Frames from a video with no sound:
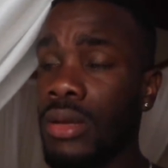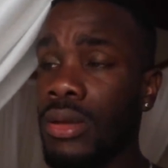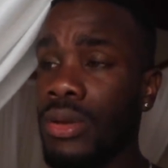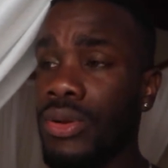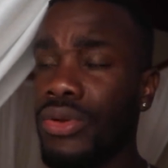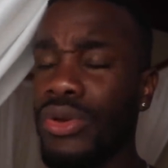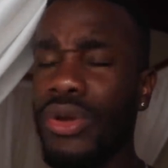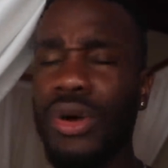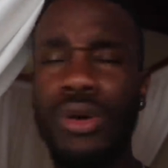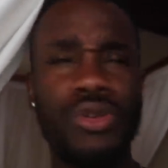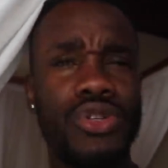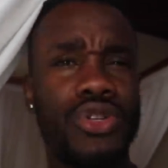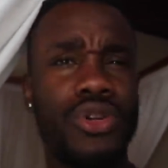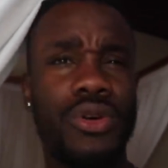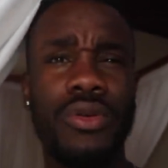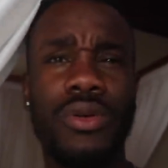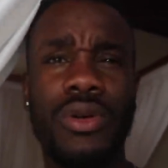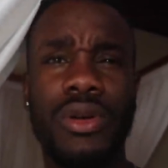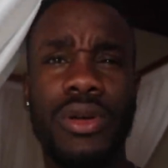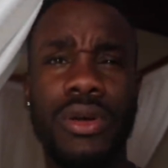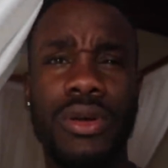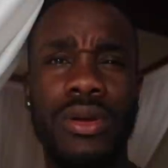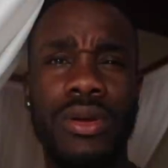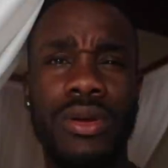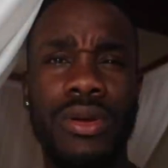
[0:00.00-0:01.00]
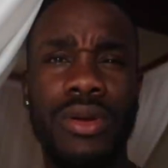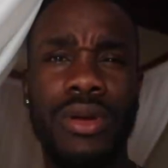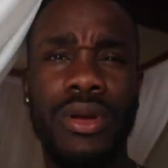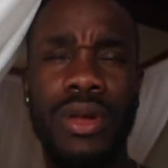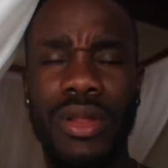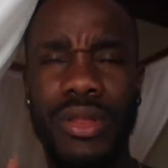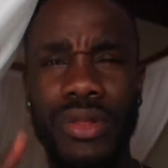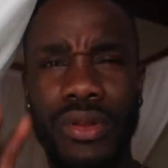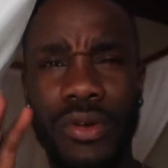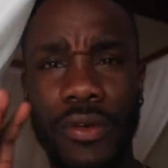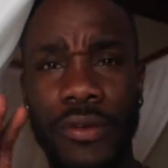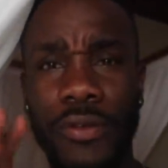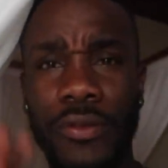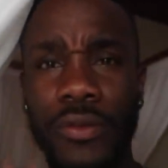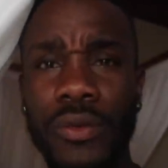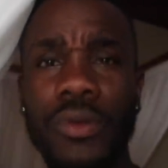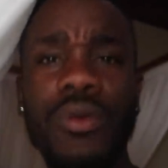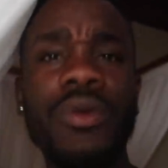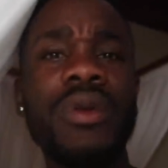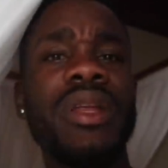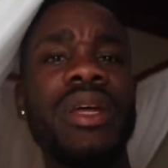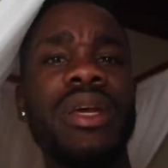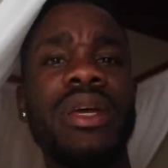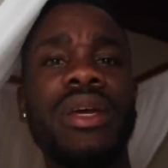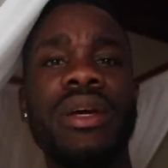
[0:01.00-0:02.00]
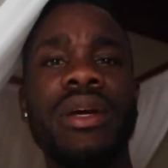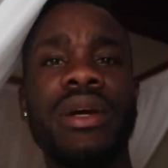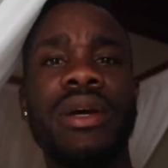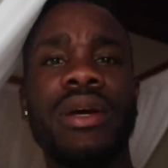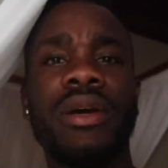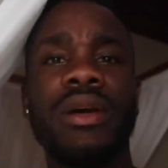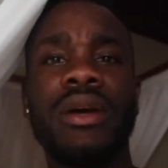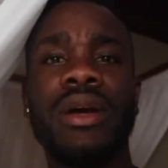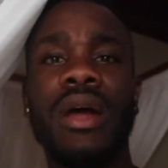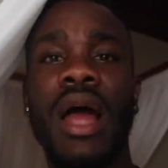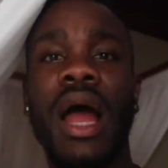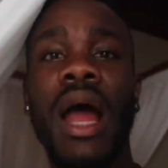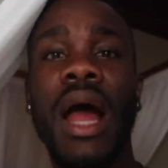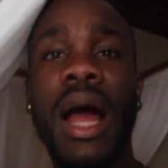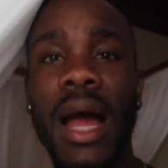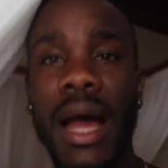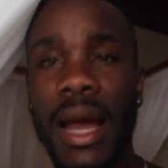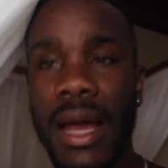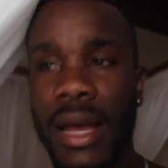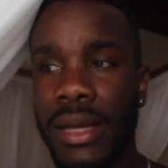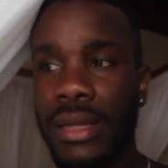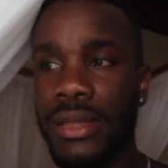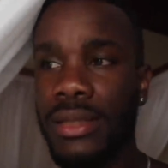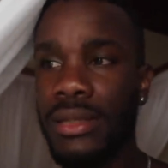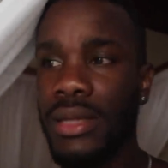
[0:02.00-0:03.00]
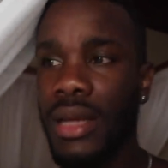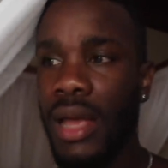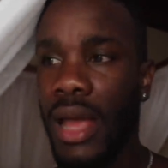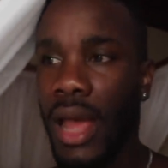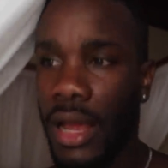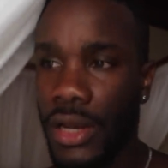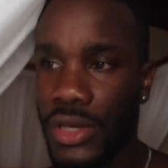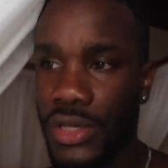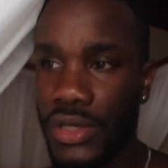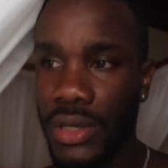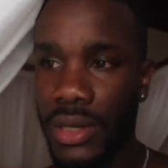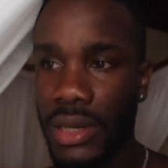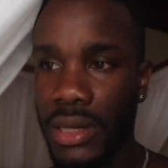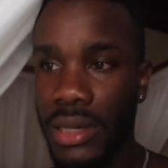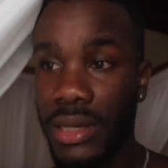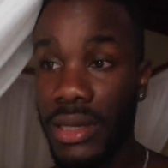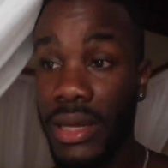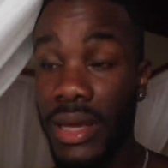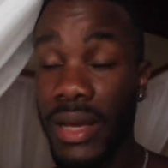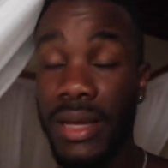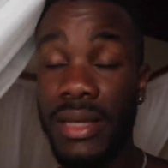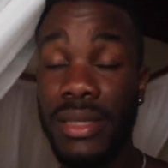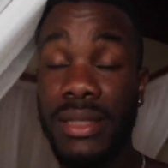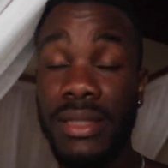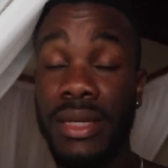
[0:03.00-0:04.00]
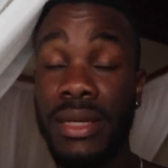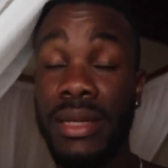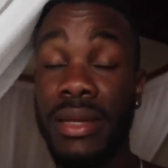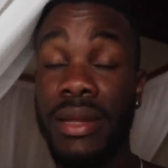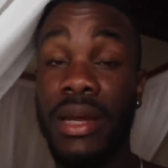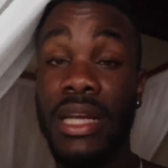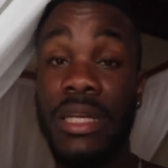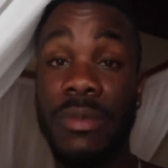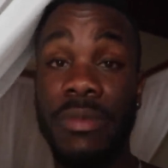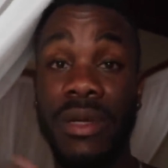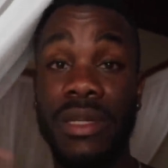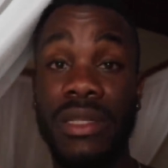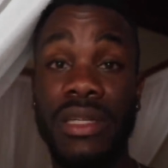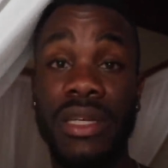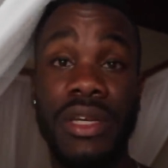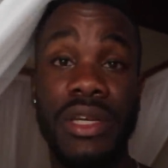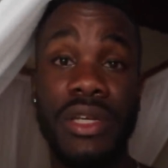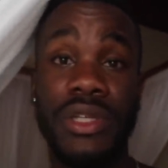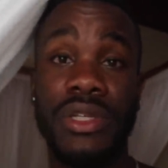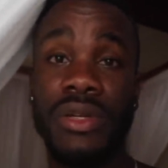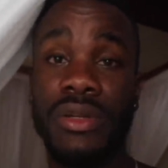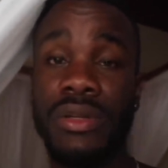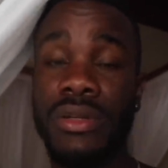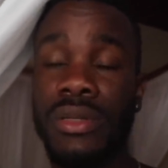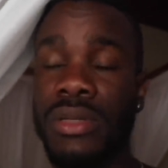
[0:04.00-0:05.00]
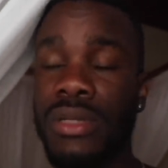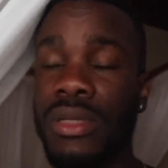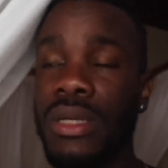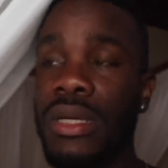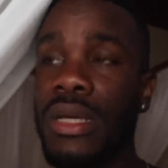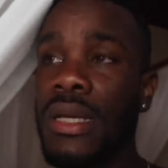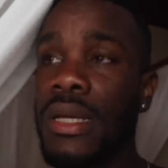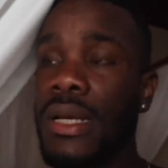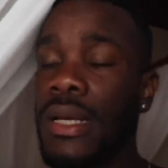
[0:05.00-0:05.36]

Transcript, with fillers: No joke. The food here has actually exceeded expectations.